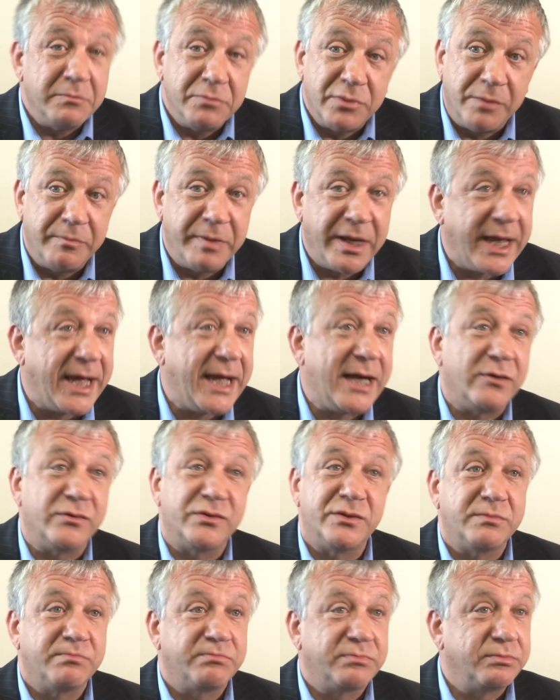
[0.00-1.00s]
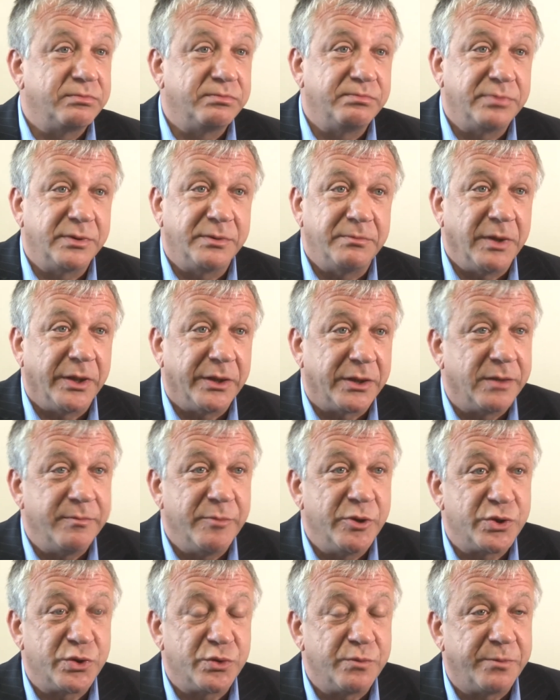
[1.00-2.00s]
could be a house, a
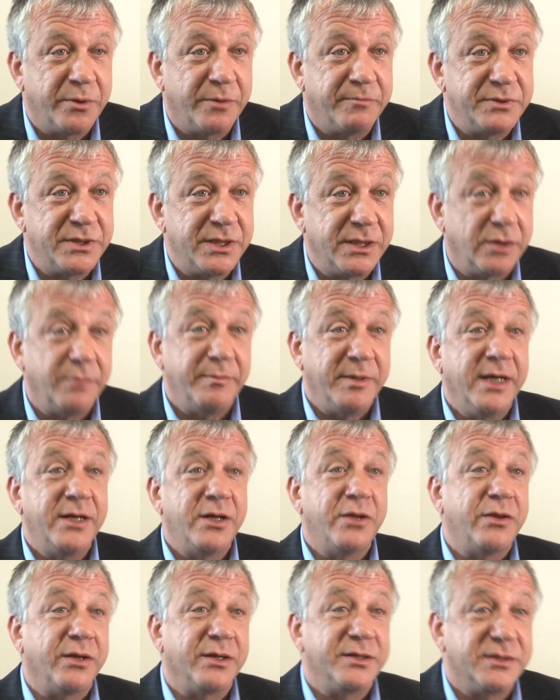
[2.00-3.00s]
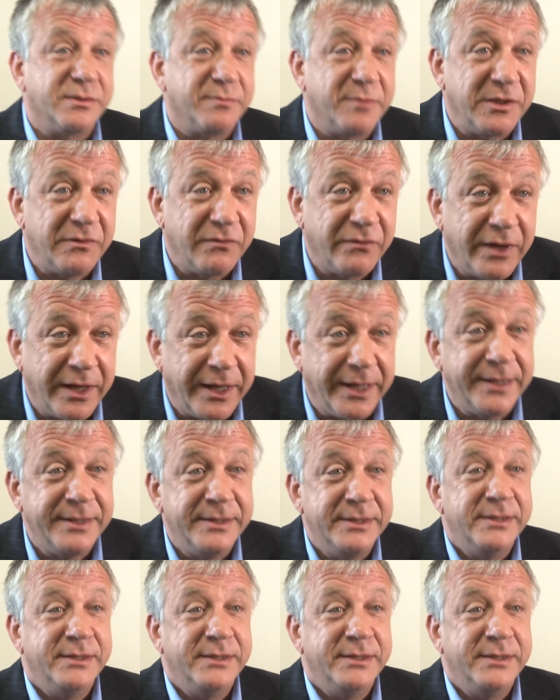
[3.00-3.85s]
commercial property, it could be anything to be fair,